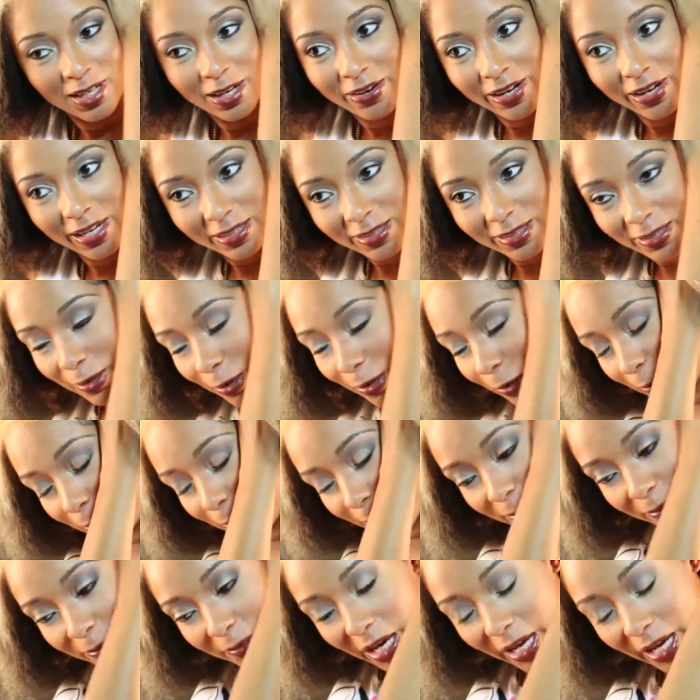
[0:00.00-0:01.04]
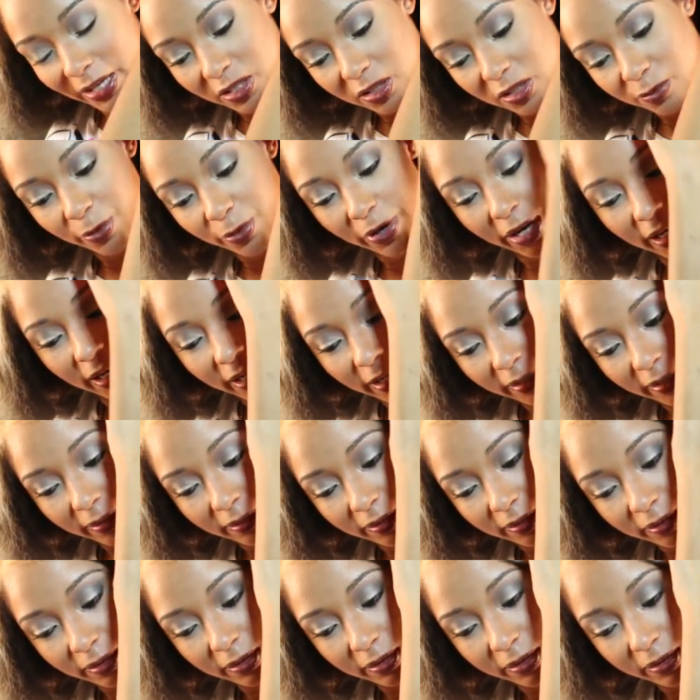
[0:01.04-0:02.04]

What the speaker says: Alright, so I just braid it,